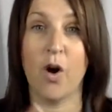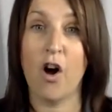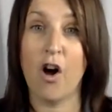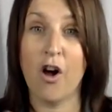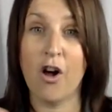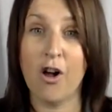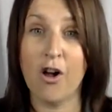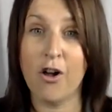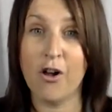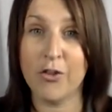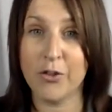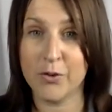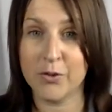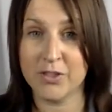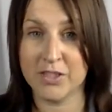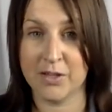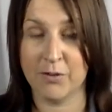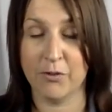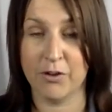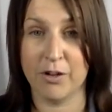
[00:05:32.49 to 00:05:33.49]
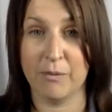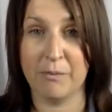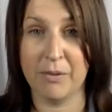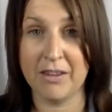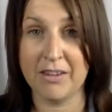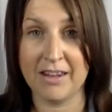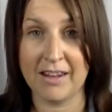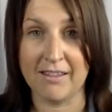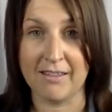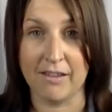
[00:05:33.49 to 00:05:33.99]
all those different
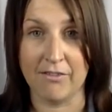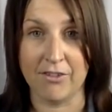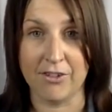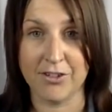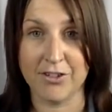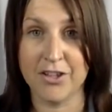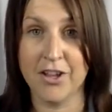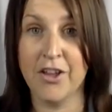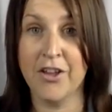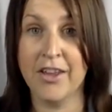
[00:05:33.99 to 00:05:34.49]
ability levels,